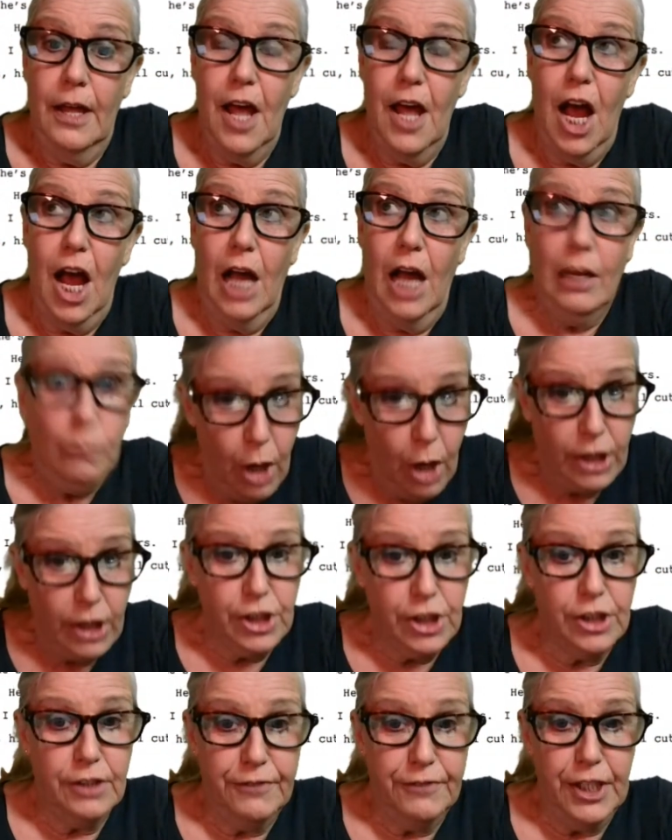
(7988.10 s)
I
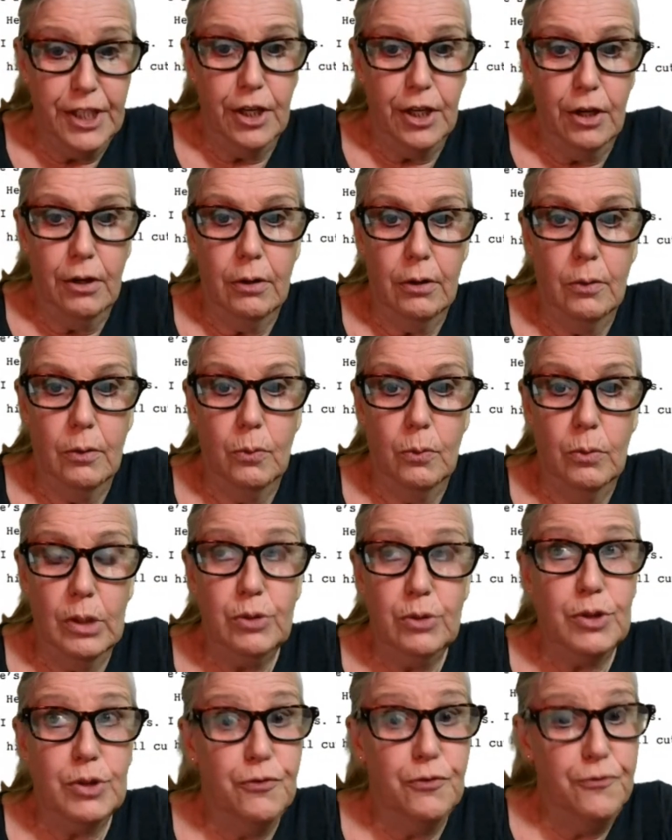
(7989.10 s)
watched the video, which
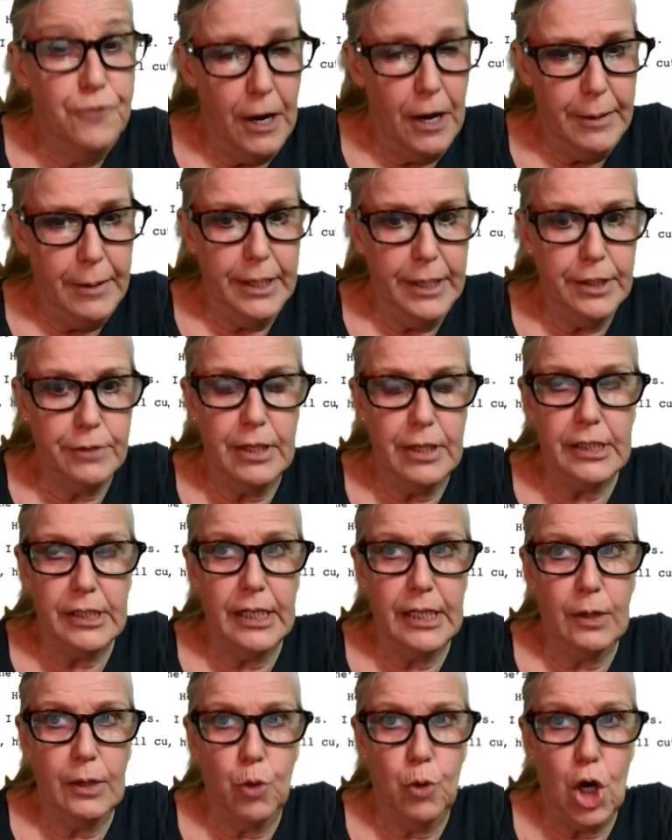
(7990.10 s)
was very
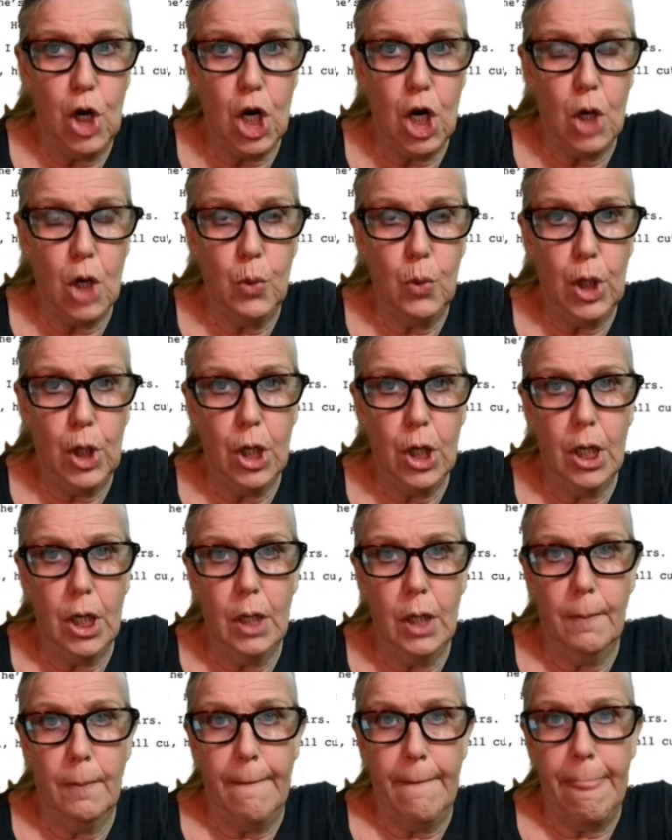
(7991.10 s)
interesting, where where
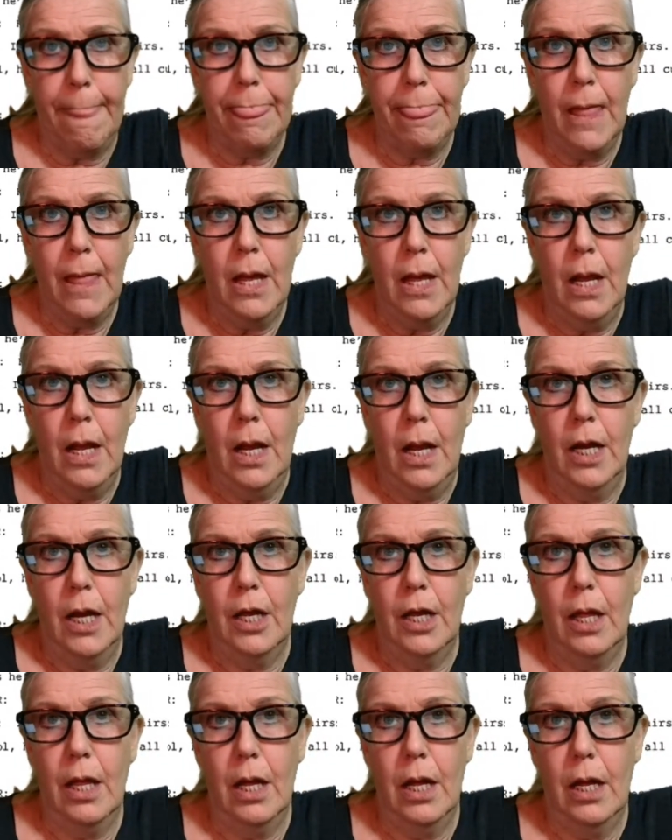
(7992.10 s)
um,
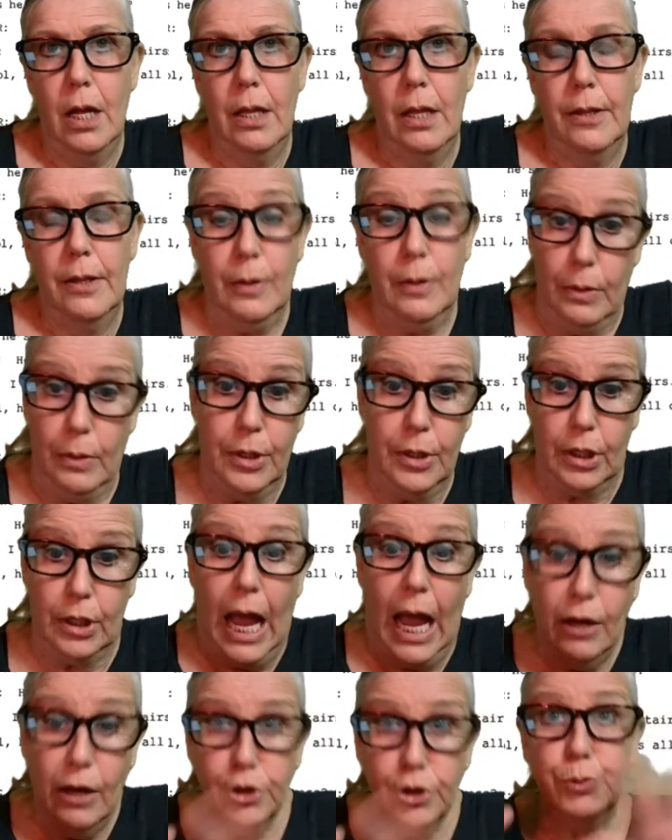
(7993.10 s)
uh, the
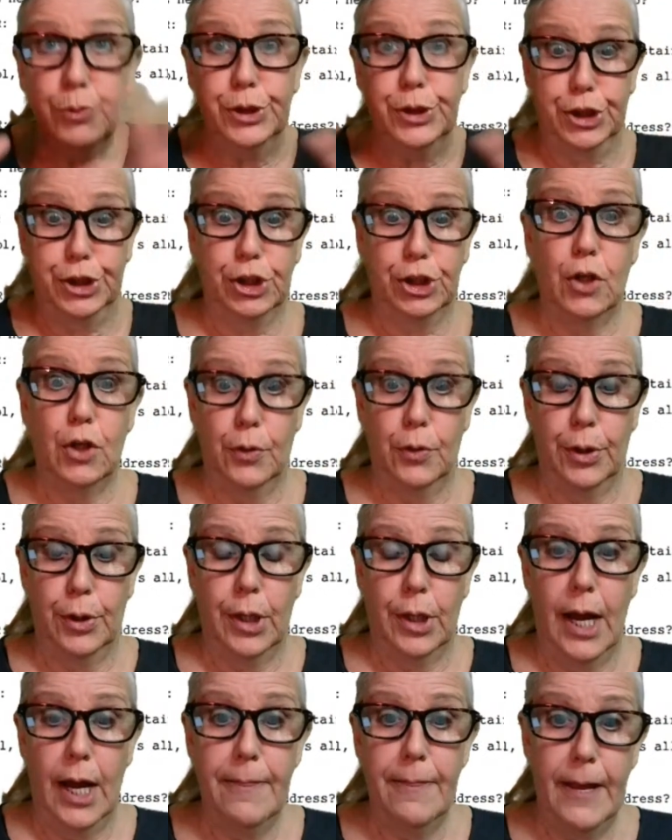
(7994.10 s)
house was shown,
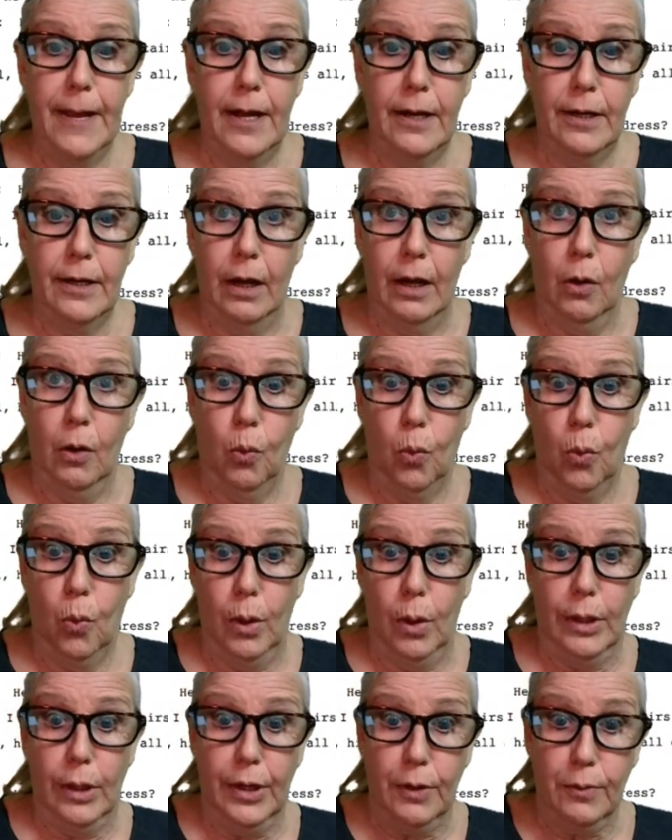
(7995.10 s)
and then
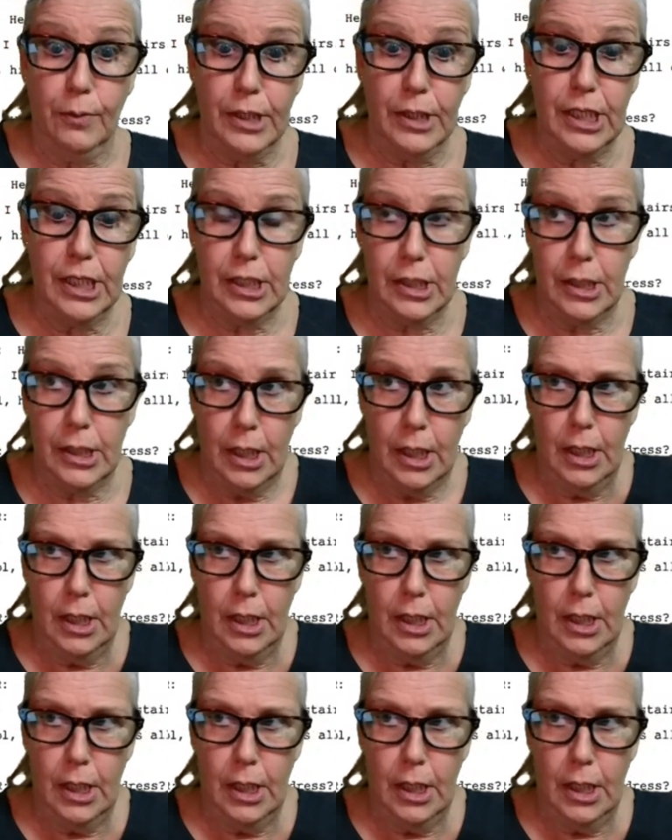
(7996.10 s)
there was this